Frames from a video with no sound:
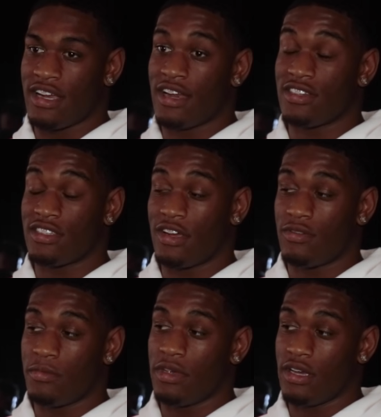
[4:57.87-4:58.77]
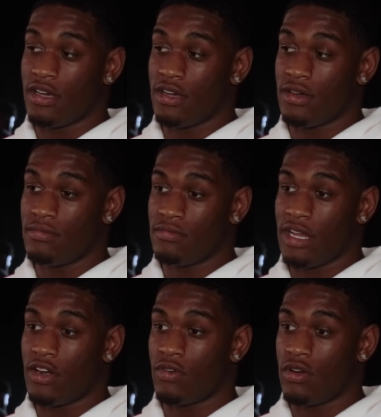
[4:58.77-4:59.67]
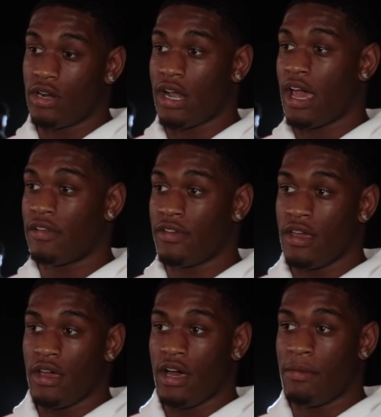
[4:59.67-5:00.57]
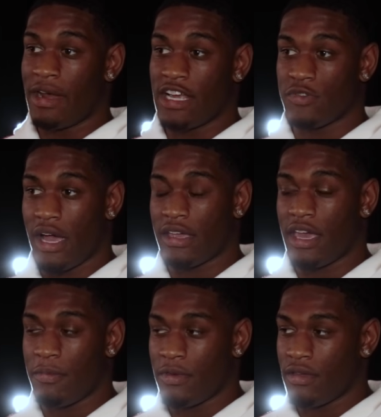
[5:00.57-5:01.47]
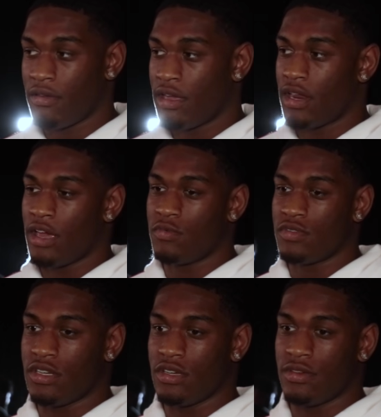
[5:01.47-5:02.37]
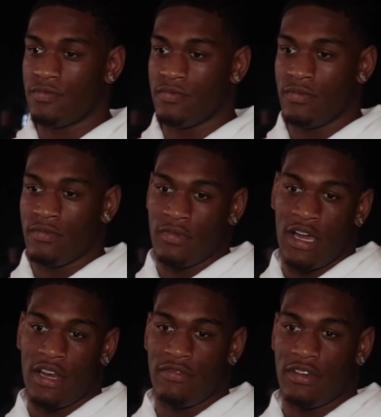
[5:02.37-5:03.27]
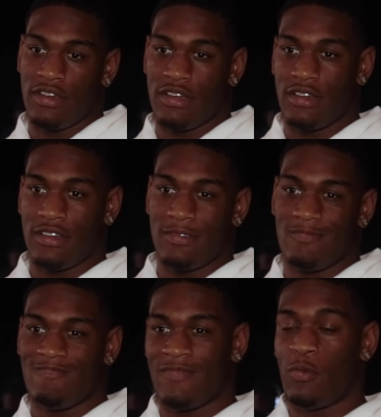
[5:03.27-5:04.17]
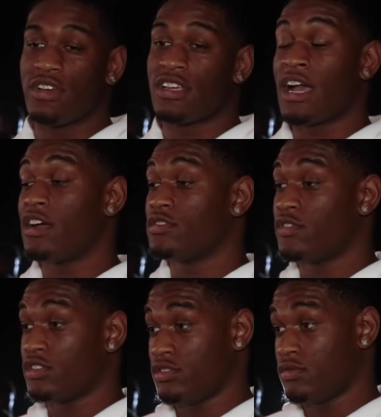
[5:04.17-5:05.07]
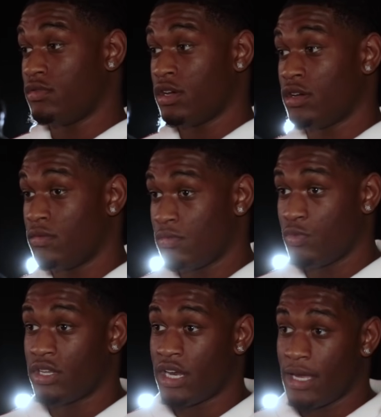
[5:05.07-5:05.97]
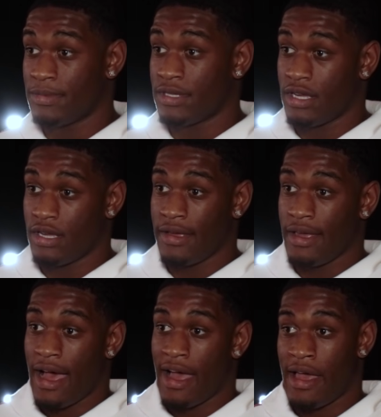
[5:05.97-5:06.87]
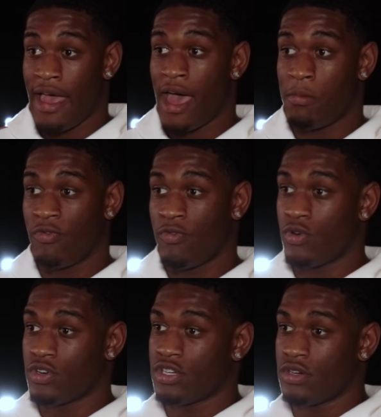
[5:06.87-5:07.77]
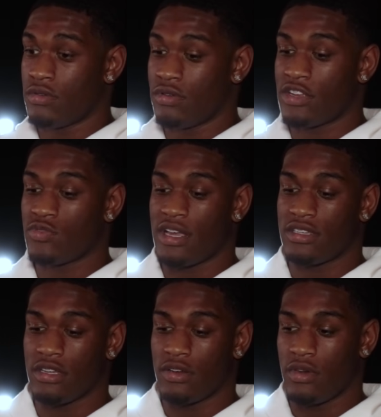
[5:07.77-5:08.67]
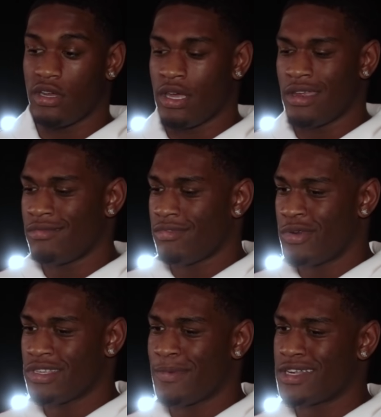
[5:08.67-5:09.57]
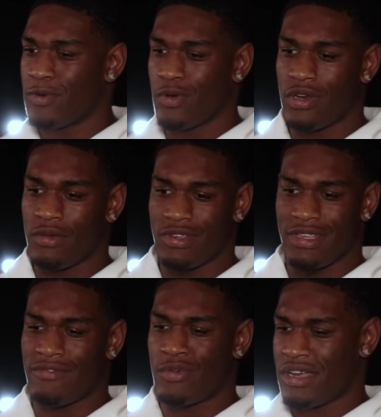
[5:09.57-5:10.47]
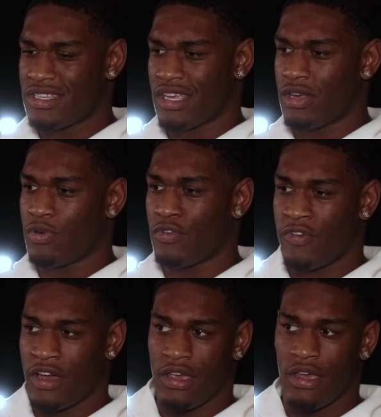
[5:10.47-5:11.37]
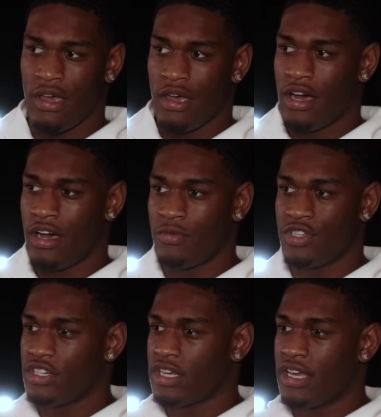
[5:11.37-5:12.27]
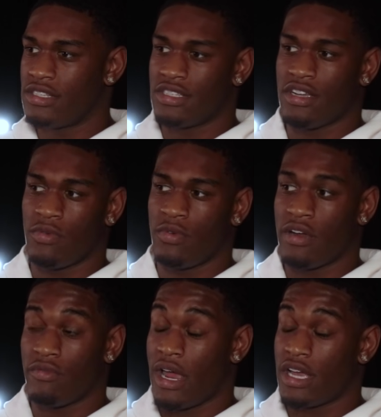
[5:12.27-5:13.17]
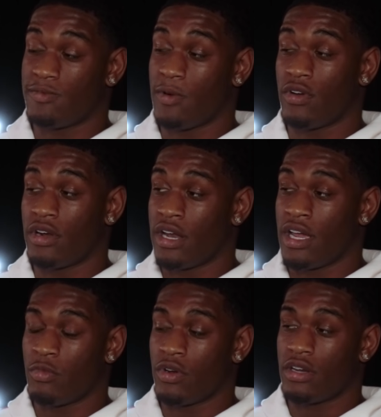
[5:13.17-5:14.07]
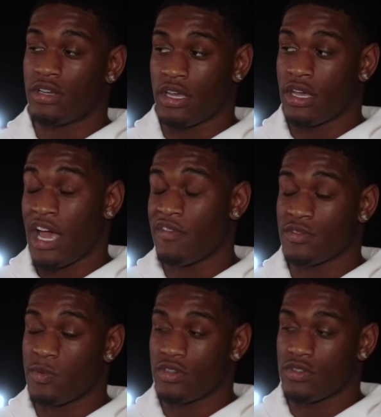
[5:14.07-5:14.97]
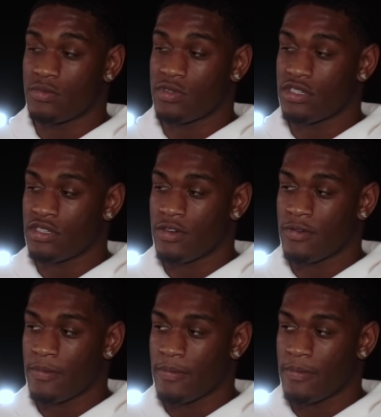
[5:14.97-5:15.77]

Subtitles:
It kind of stuck with me later on in life, and that's why I kept it. It a kind of a it wasn't controversial with the names that I had before, so that's why I stuck with it. And only time I spoke with him was after my second pro fight. We shook hands and stuff, but we never like spoke on the name or anything, and I haven't spoken to him since now.